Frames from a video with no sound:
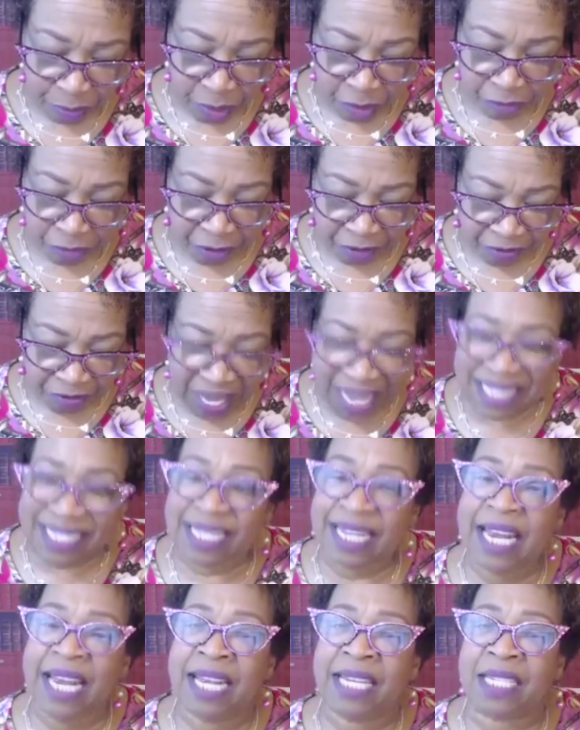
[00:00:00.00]
For this
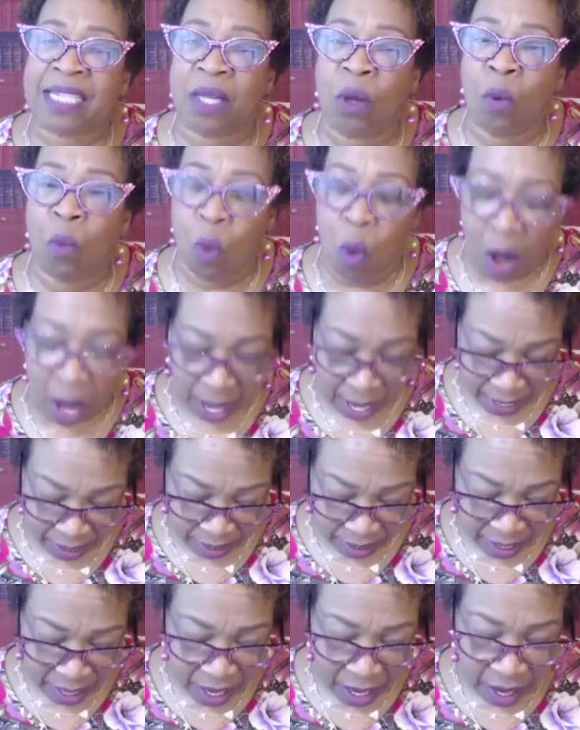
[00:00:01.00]
is the one
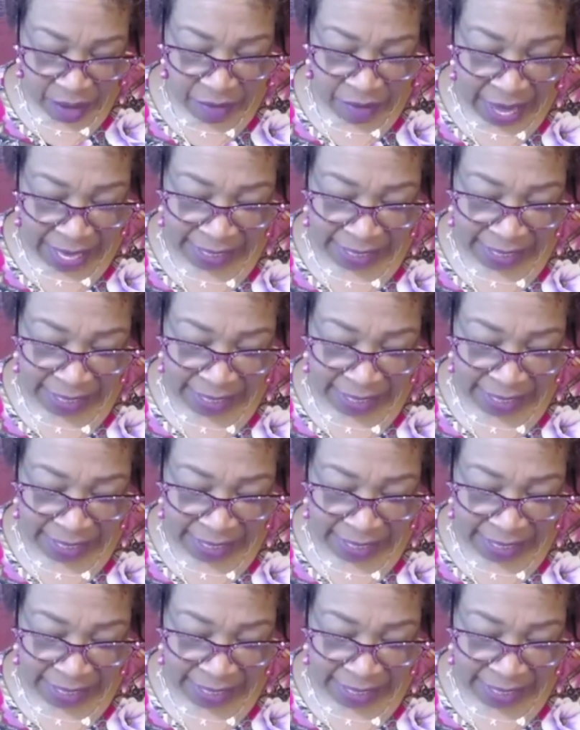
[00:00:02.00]
that